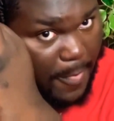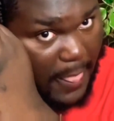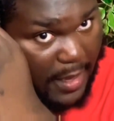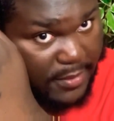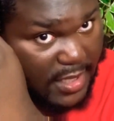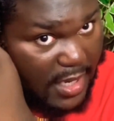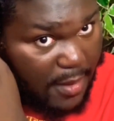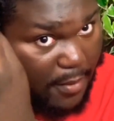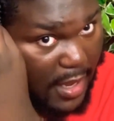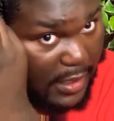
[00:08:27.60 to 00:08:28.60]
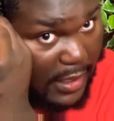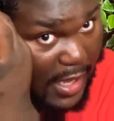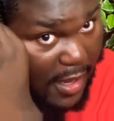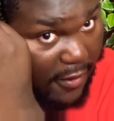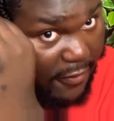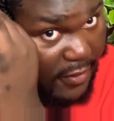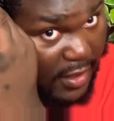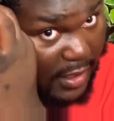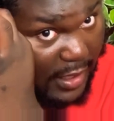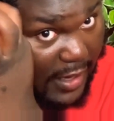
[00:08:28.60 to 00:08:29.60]
I'm taking my the
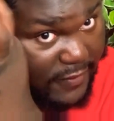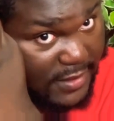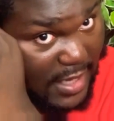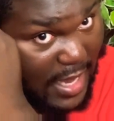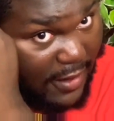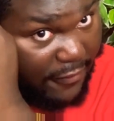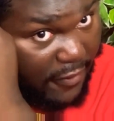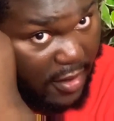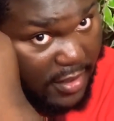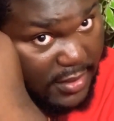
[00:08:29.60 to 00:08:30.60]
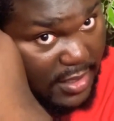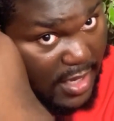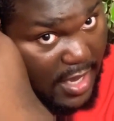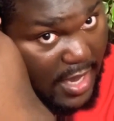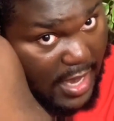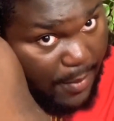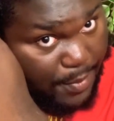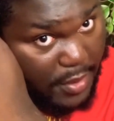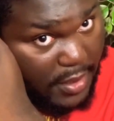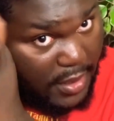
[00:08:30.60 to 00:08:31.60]
left side first and
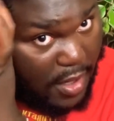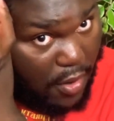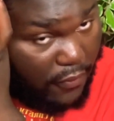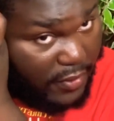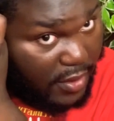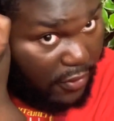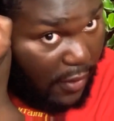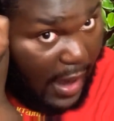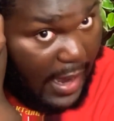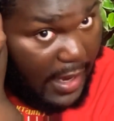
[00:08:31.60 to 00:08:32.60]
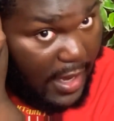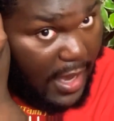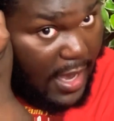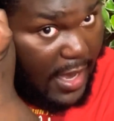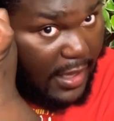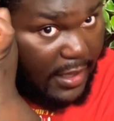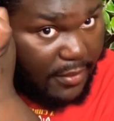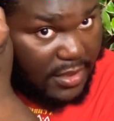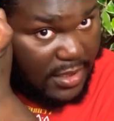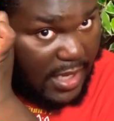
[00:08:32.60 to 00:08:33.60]
putting it over the right. And then I'm
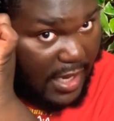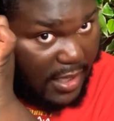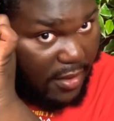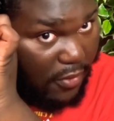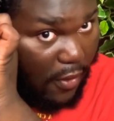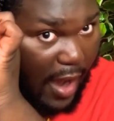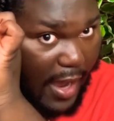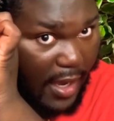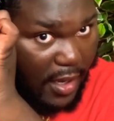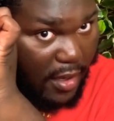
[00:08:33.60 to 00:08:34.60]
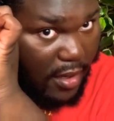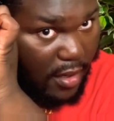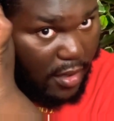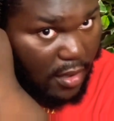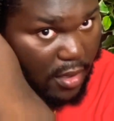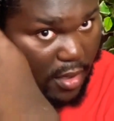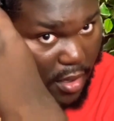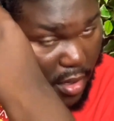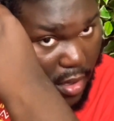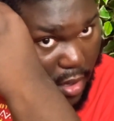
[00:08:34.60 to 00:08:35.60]
just taking the right
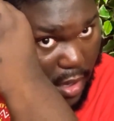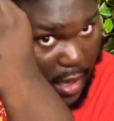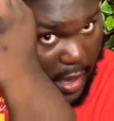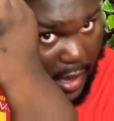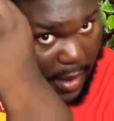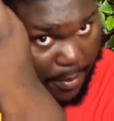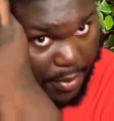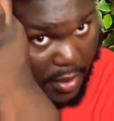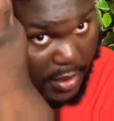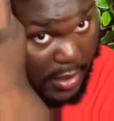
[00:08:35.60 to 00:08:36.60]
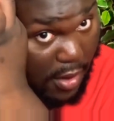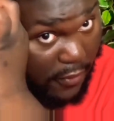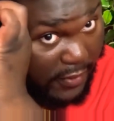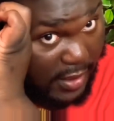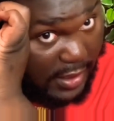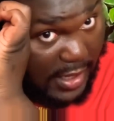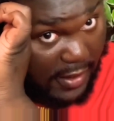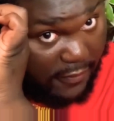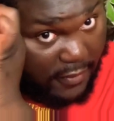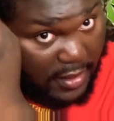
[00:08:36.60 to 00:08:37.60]
and putting it over the
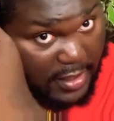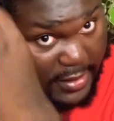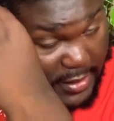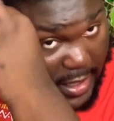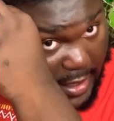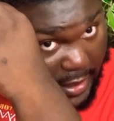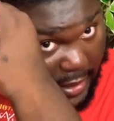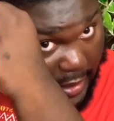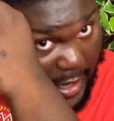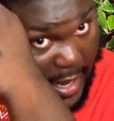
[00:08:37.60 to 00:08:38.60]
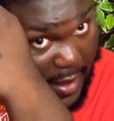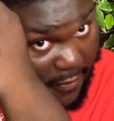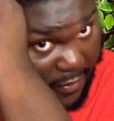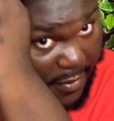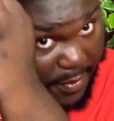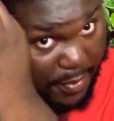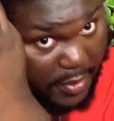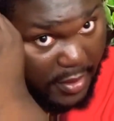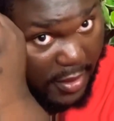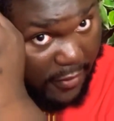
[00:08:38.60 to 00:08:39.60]
left. Taking the left,
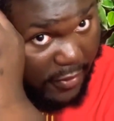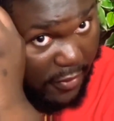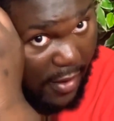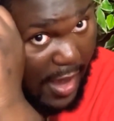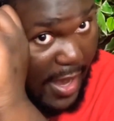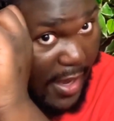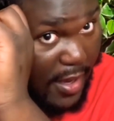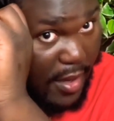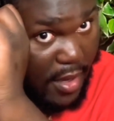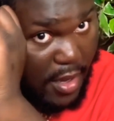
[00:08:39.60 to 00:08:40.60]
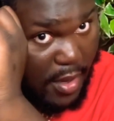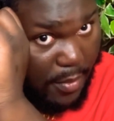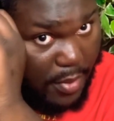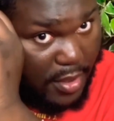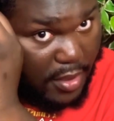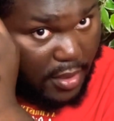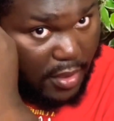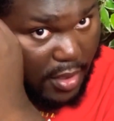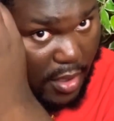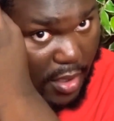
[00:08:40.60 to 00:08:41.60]
putting it over the right, putting
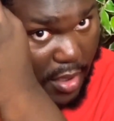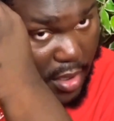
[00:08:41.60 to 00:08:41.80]
the,